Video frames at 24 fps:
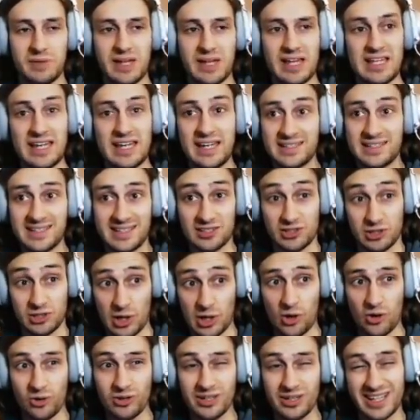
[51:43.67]
Yes, it's
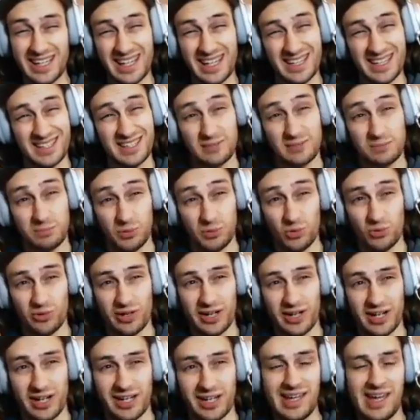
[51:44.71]
long, yes, it's
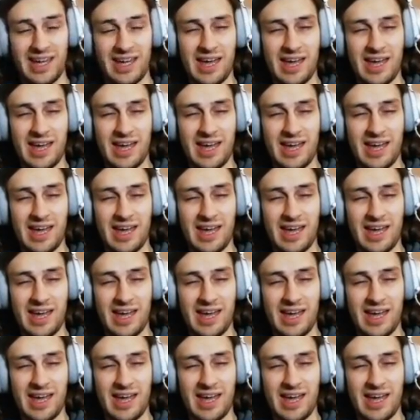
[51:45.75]
boring,